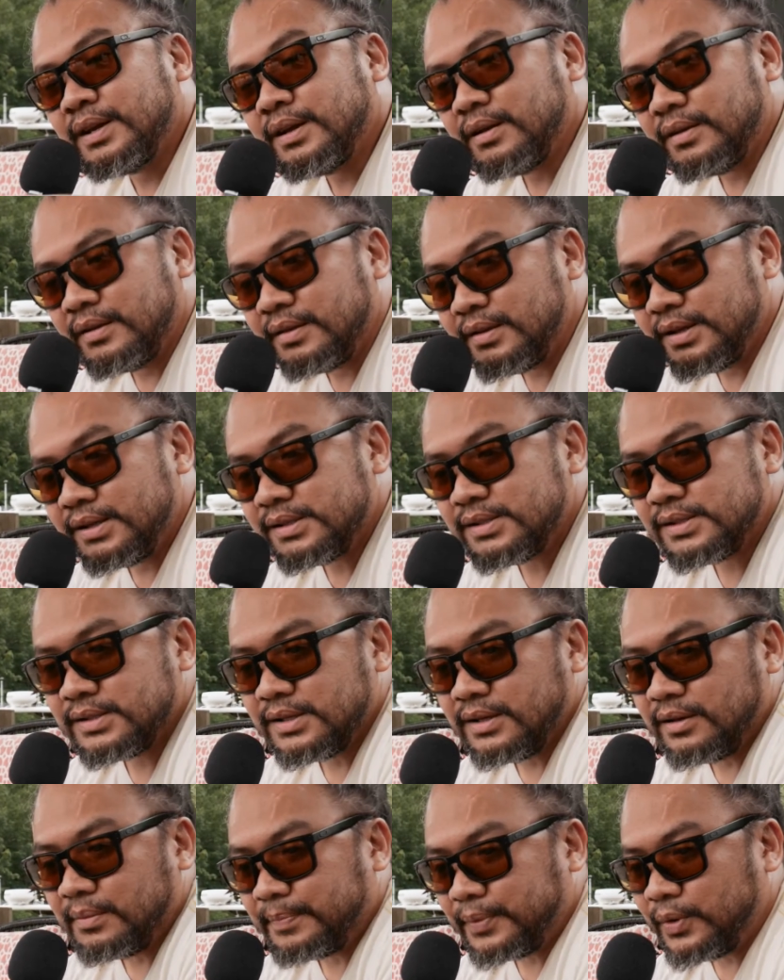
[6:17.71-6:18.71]
This
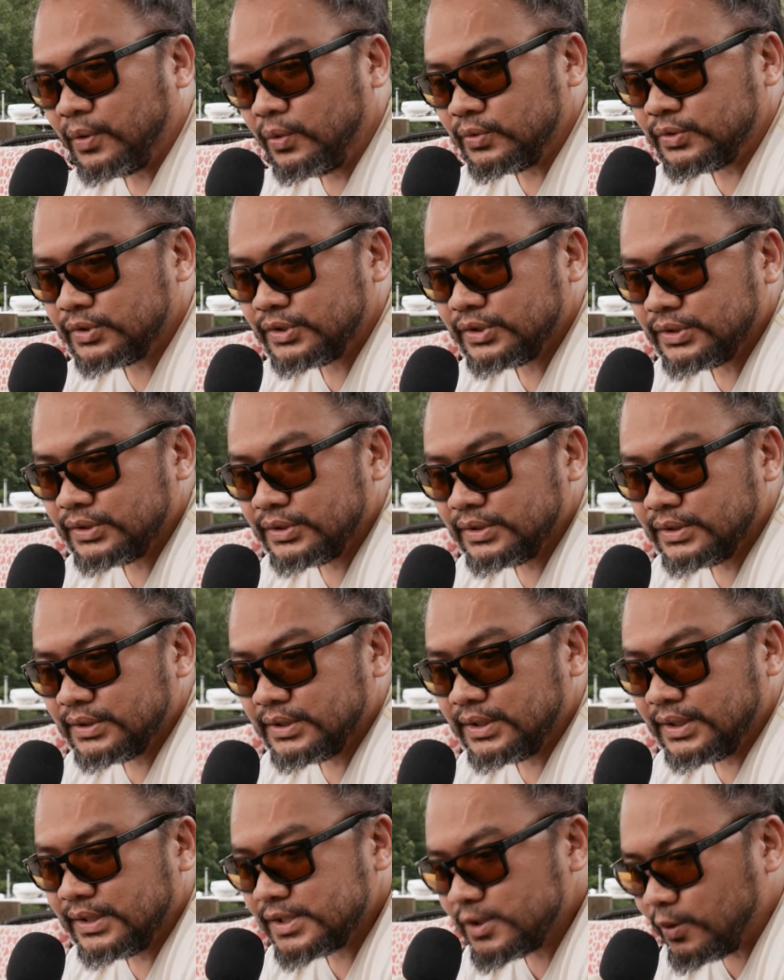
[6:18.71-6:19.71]
approach
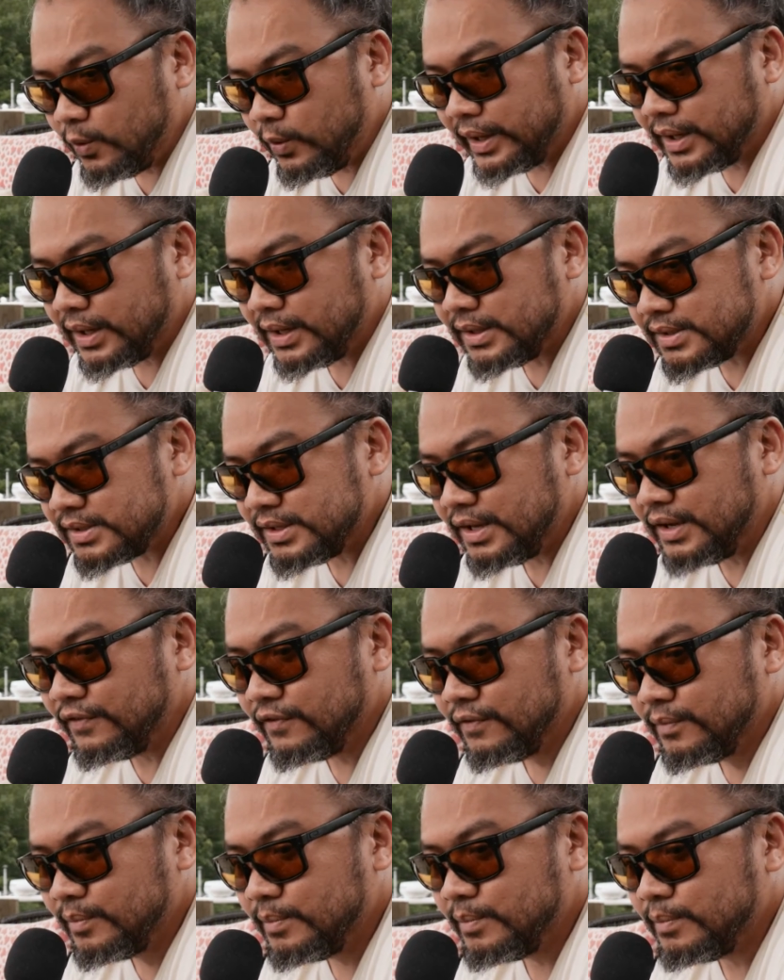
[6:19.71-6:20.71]
is quick and
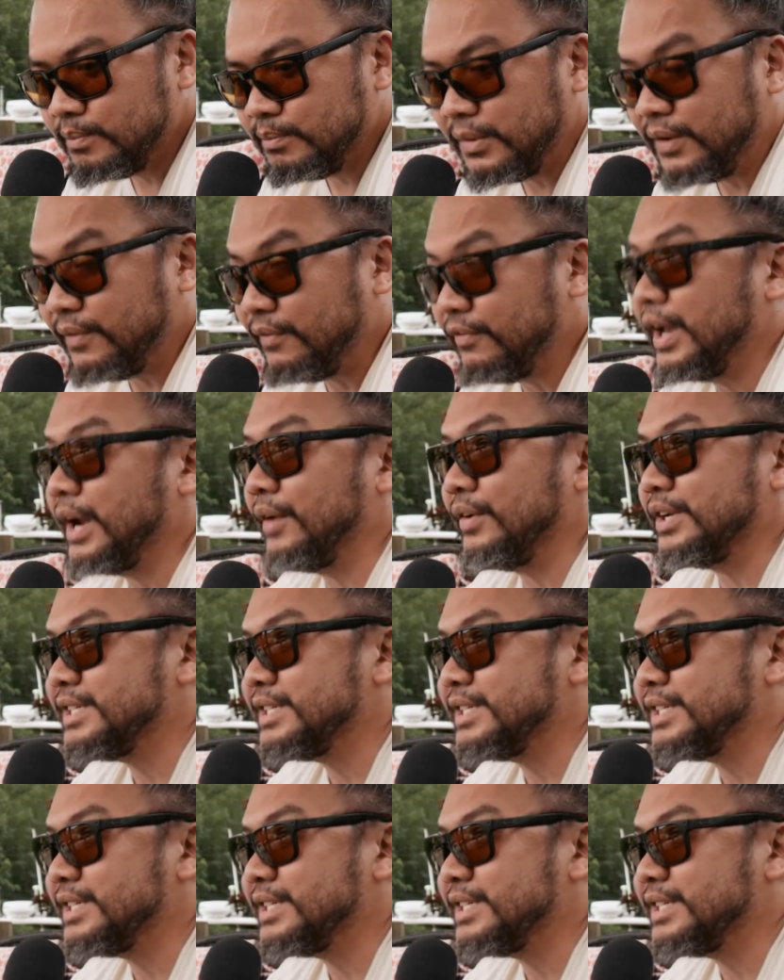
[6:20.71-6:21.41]
safe, but very